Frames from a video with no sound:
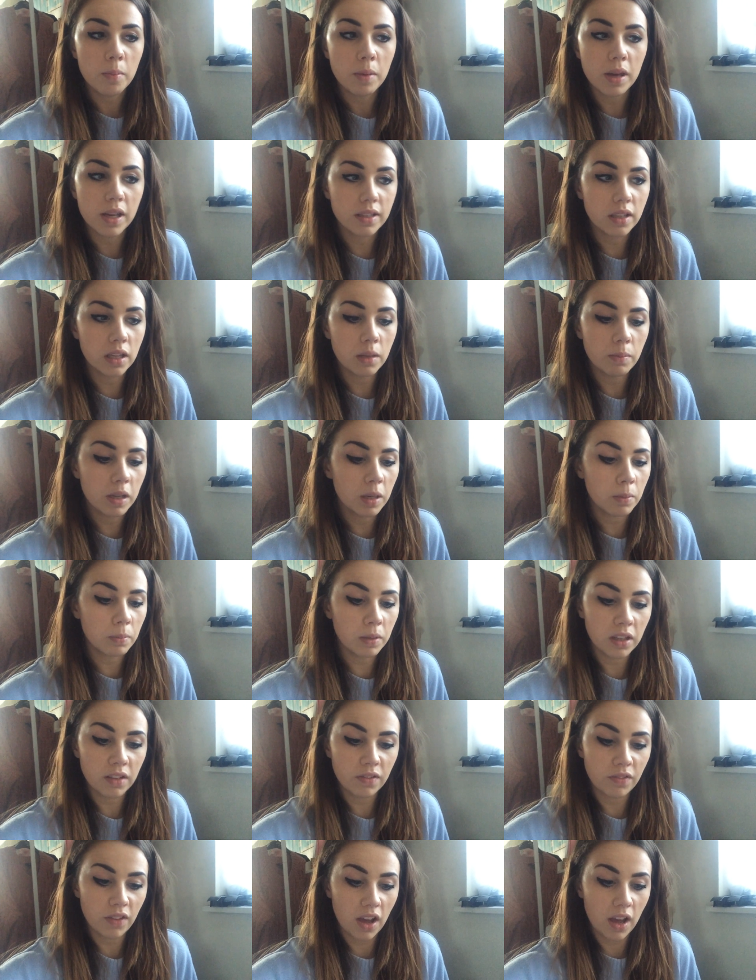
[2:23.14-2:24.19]
But it's going to be
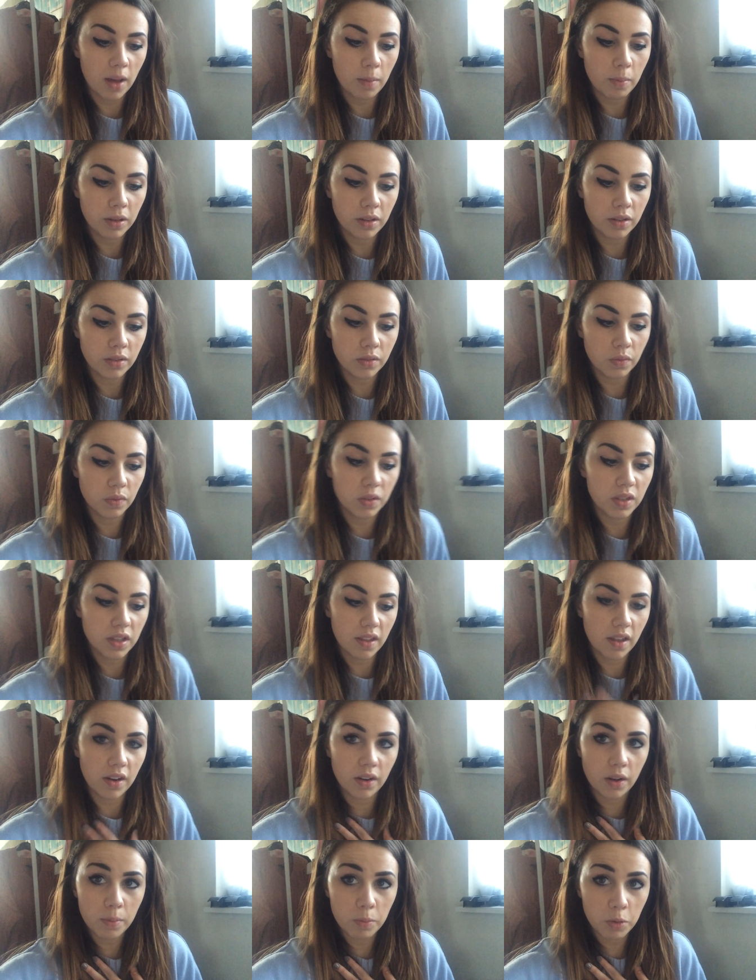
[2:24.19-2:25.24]
completely fair because obviously
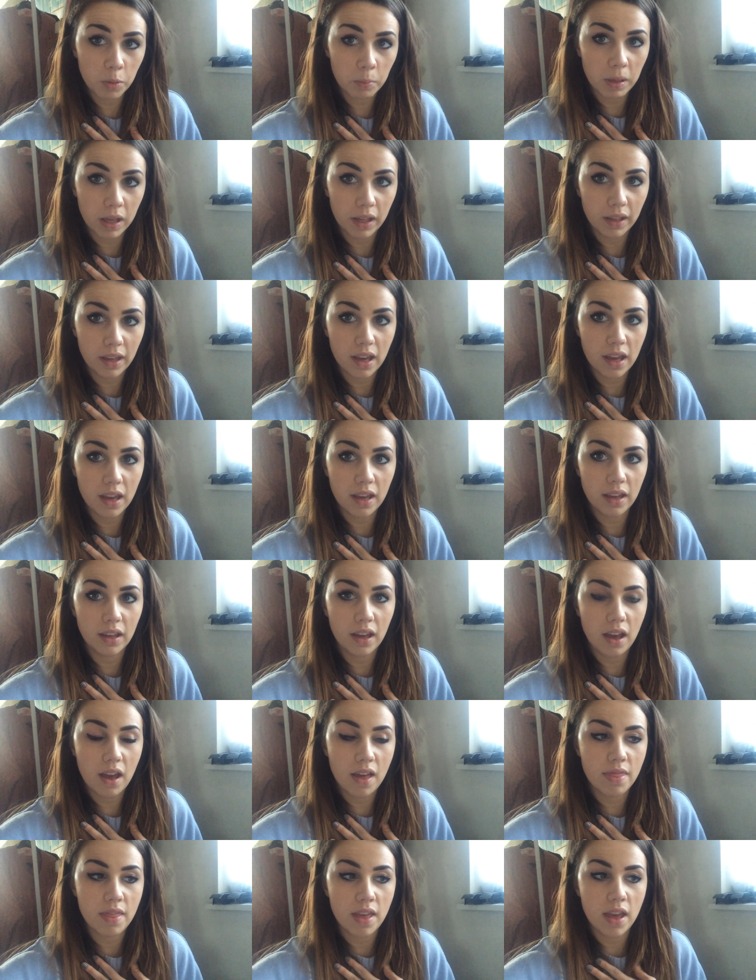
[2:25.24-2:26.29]
then I'm not picking,
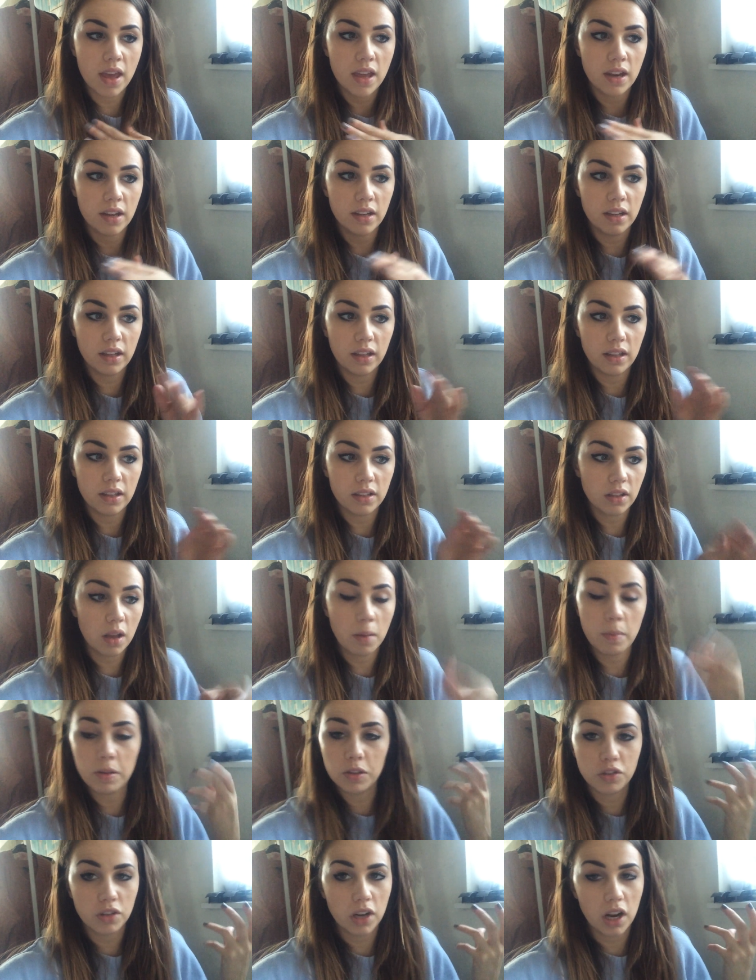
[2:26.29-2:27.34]
and then it's
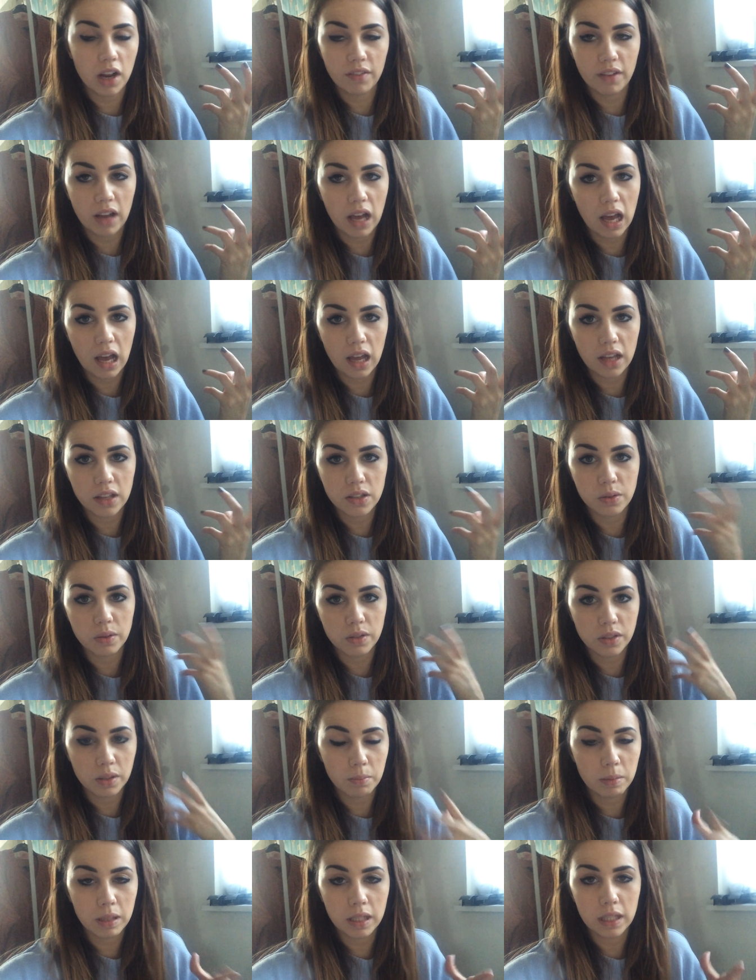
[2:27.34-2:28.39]
coming straight out of a hat, so it's
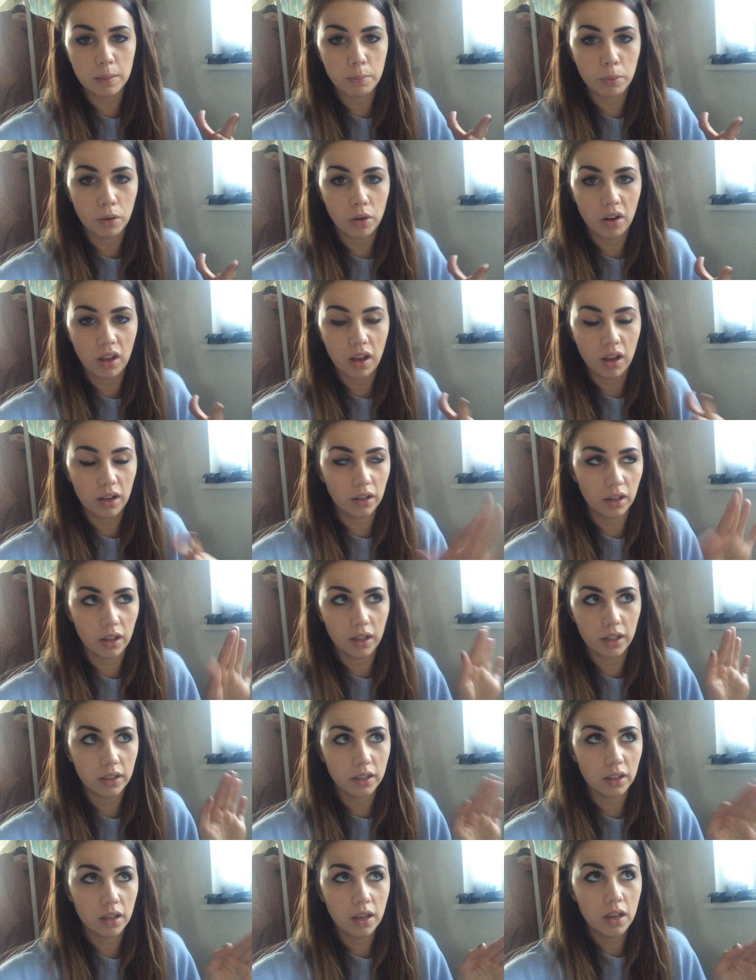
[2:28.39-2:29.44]
completely potluck,
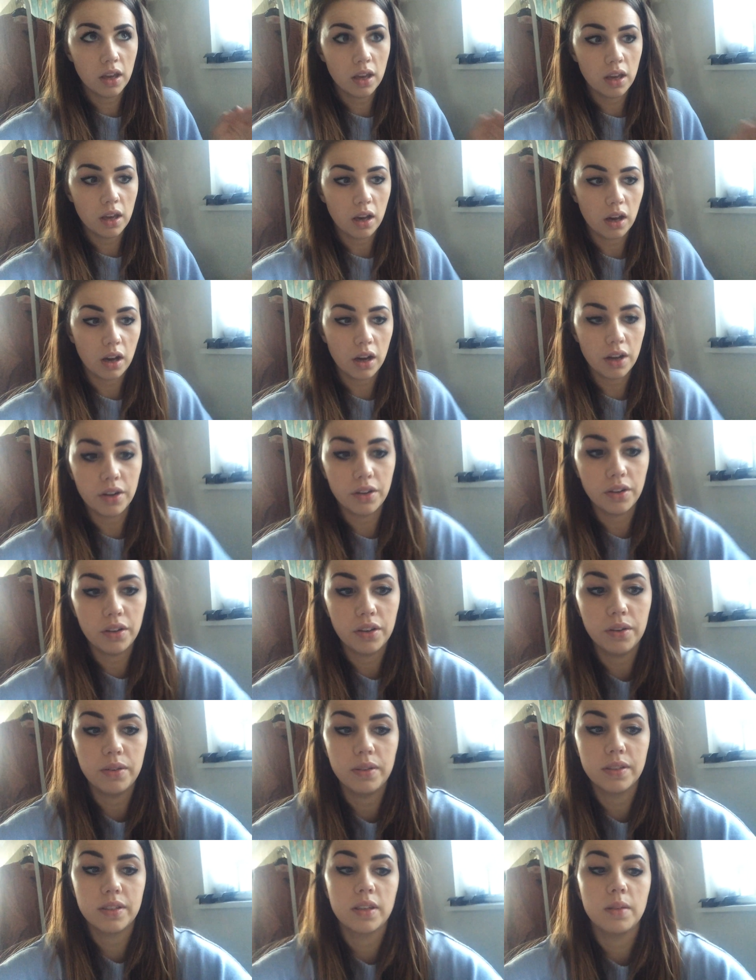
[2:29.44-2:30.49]
like I don't know
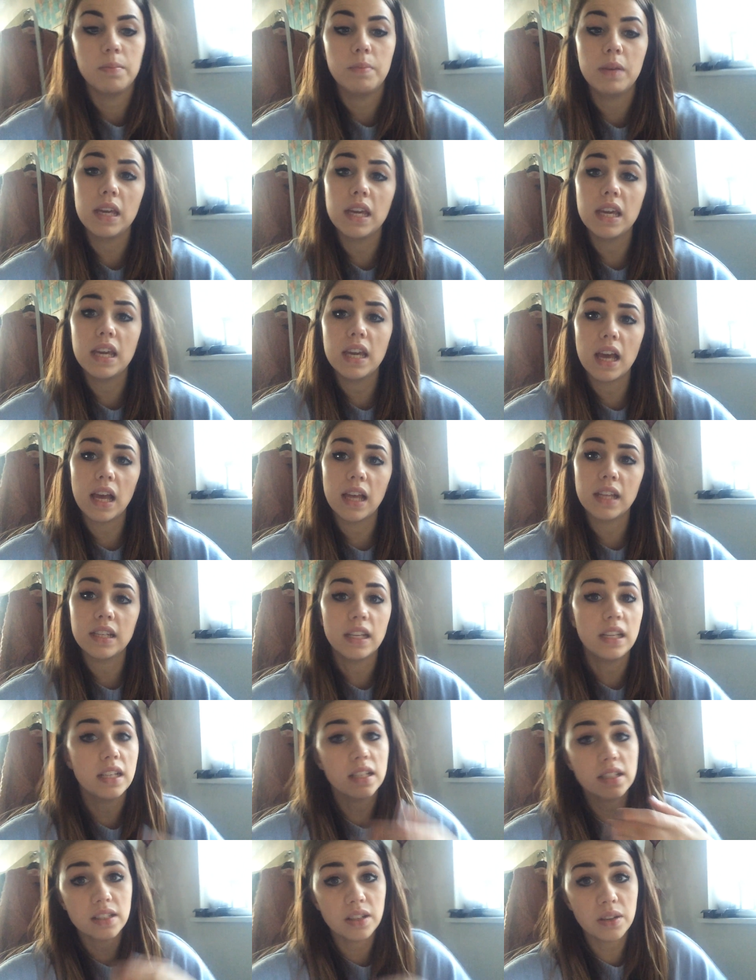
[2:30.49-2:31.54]
who it's going to be and
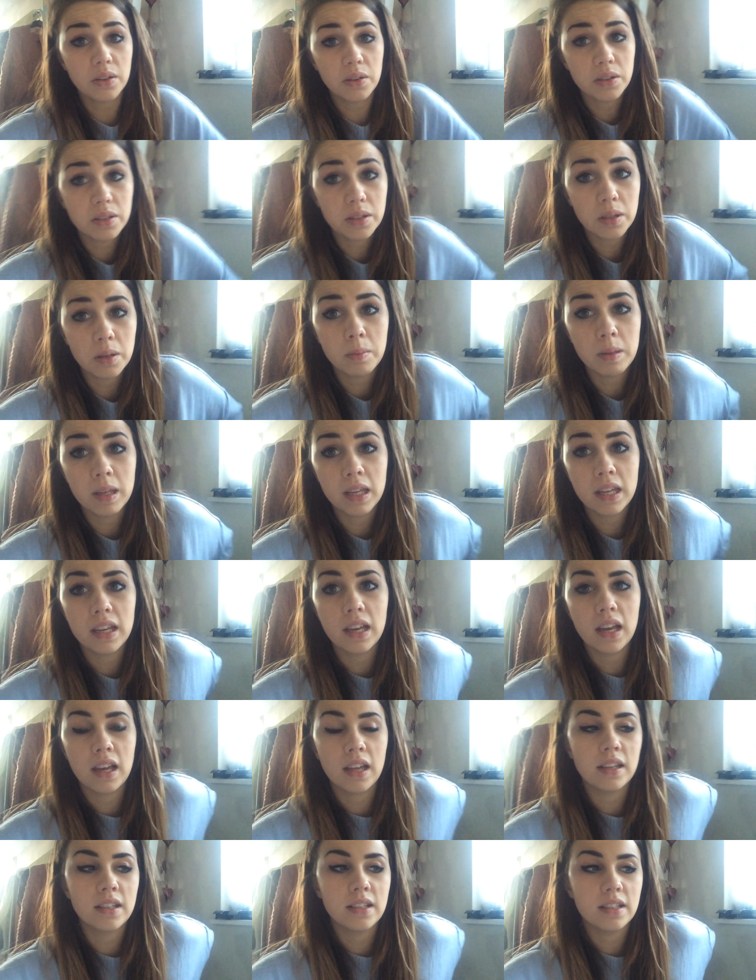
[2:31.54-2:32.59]
he doesn't know who it's going to be,
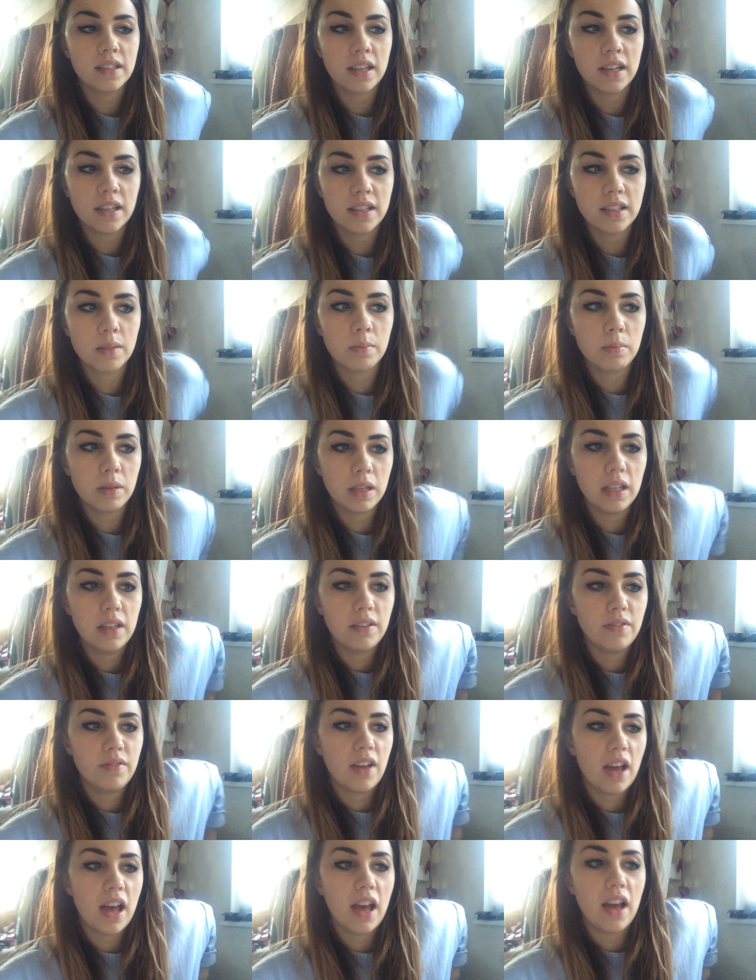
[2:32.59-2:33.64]
and then it's completely
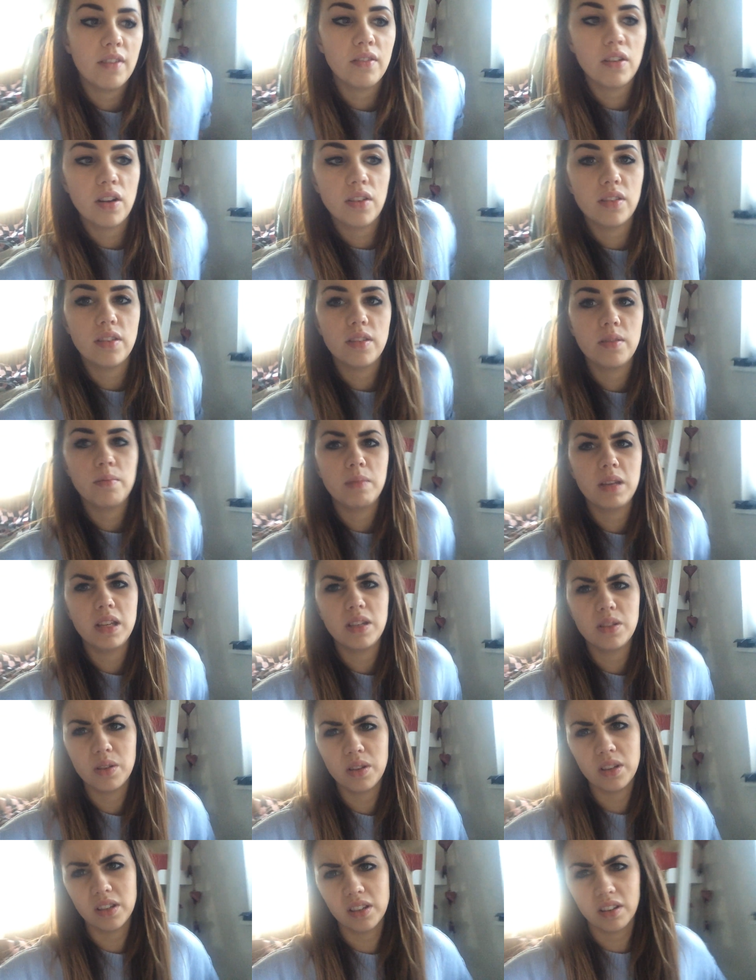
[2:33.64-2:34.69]
fair rather than me
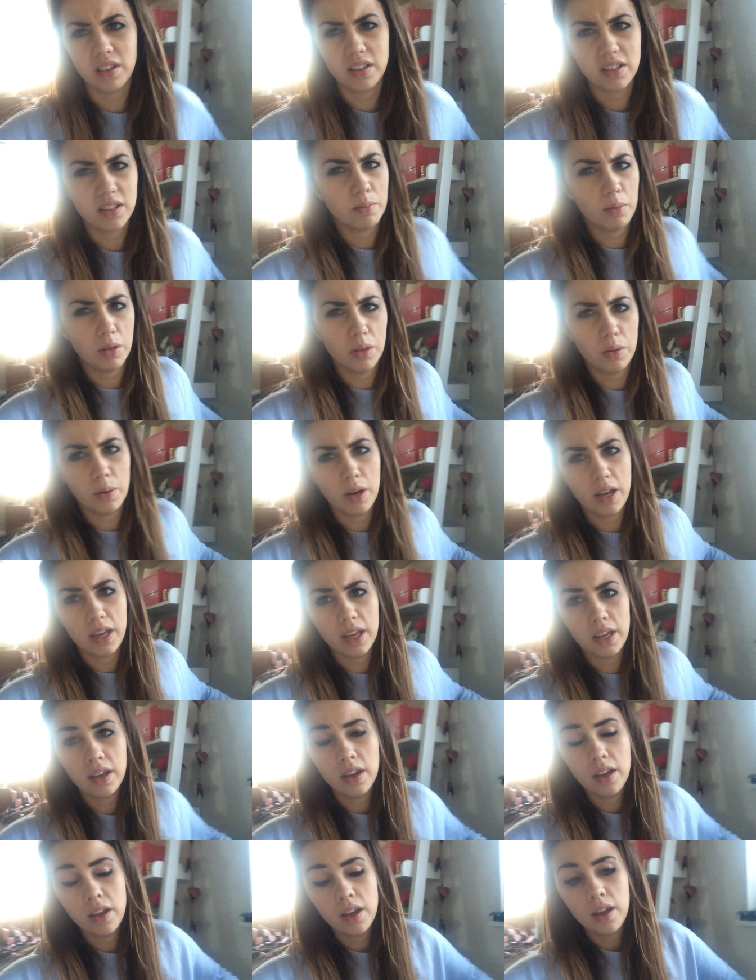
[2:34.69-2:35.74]
doing like some other way.
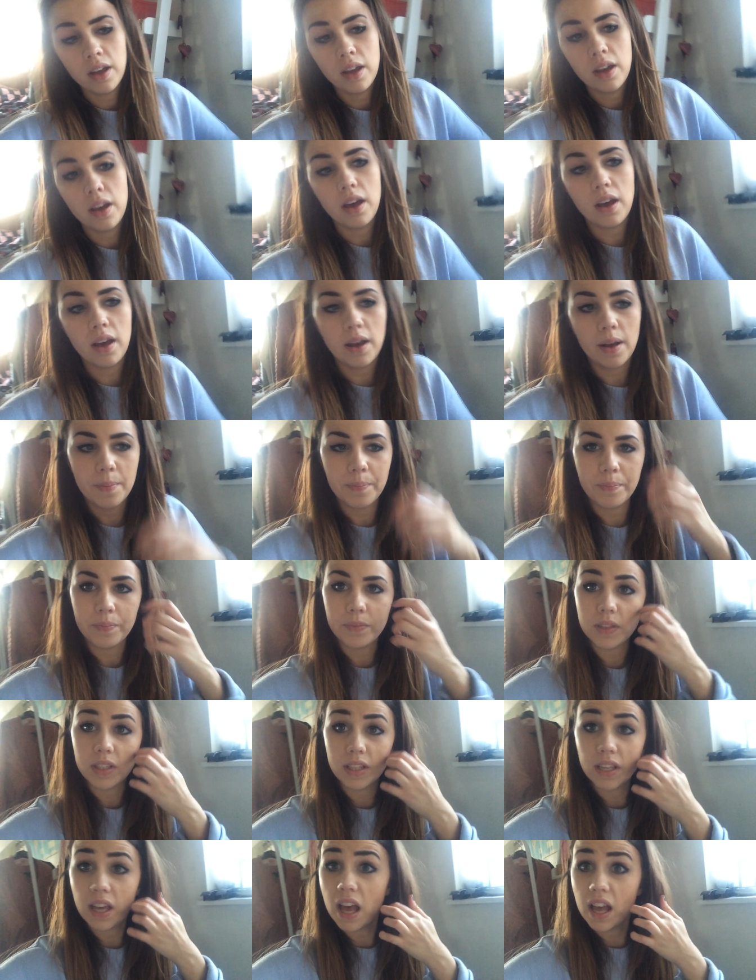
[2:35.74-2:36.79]
Um,
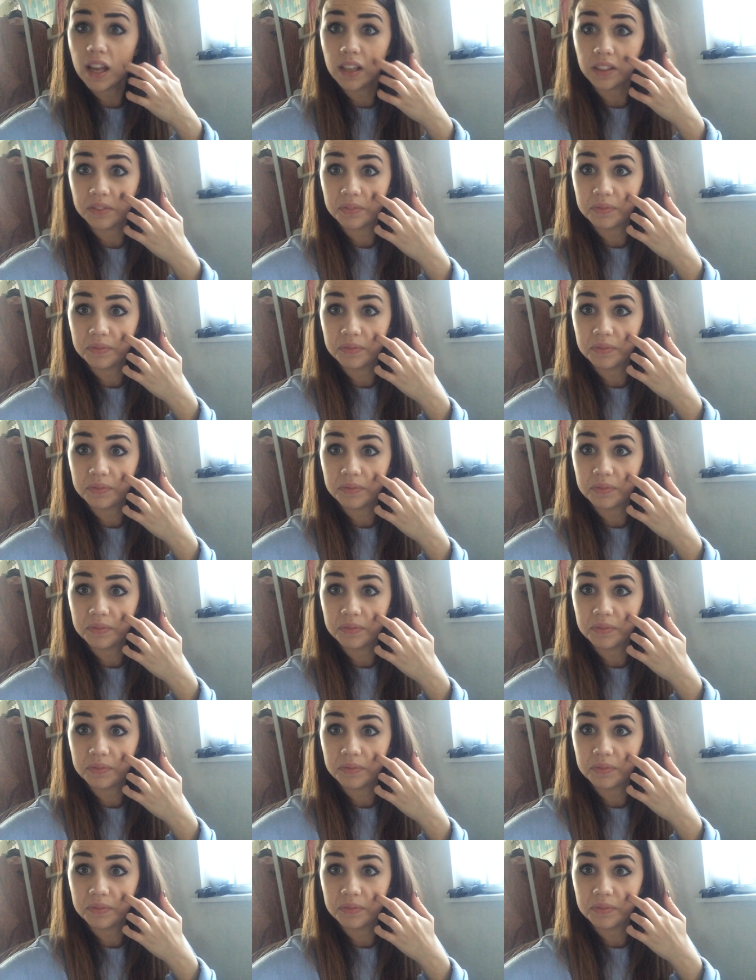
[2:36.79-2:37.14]
so yeah.